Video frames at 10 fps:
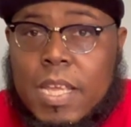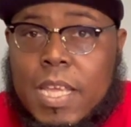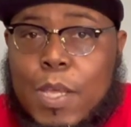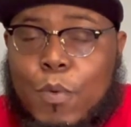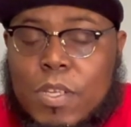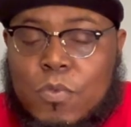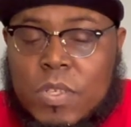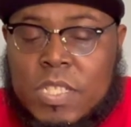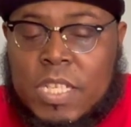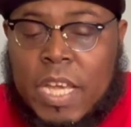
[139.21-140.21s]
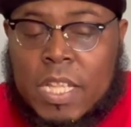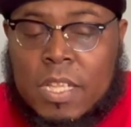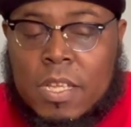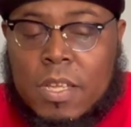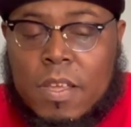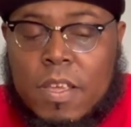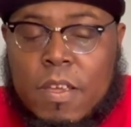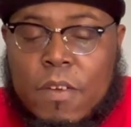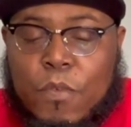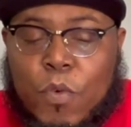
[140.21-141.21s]
He was rejected,
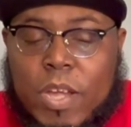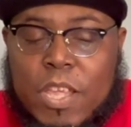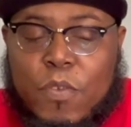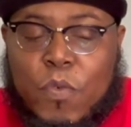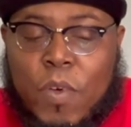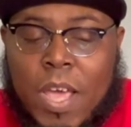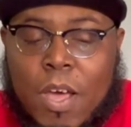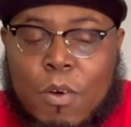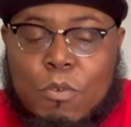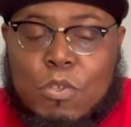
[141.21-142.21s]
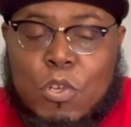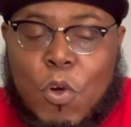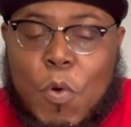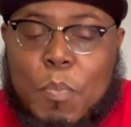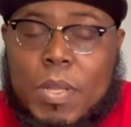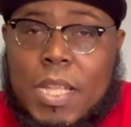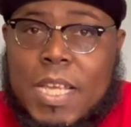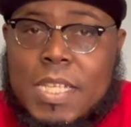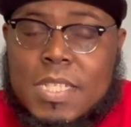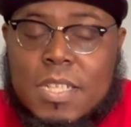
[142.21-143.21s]
for he found no
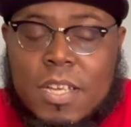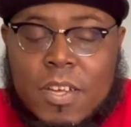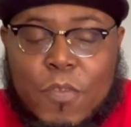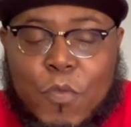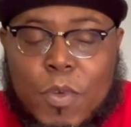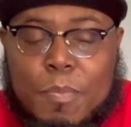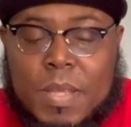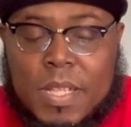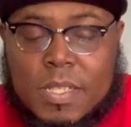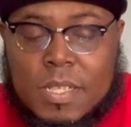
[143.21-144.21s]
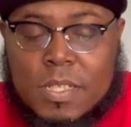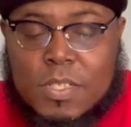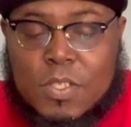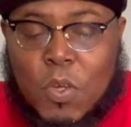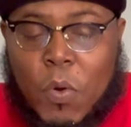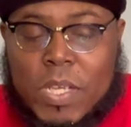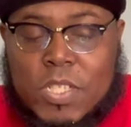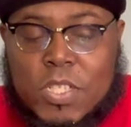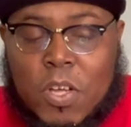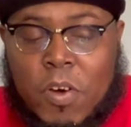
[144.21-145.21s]
place of repentance, though he
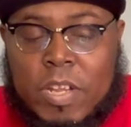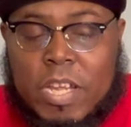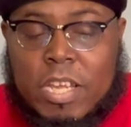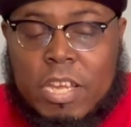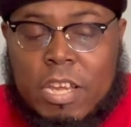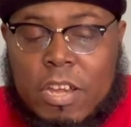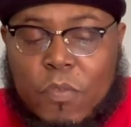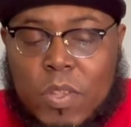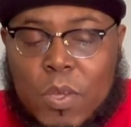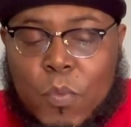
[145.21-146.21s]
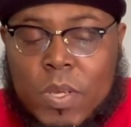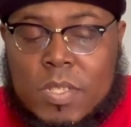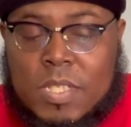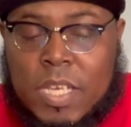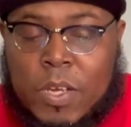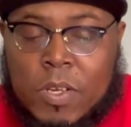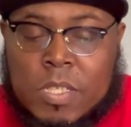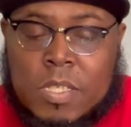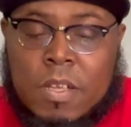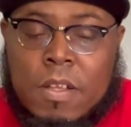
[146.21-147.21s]
sought it carefully with tears.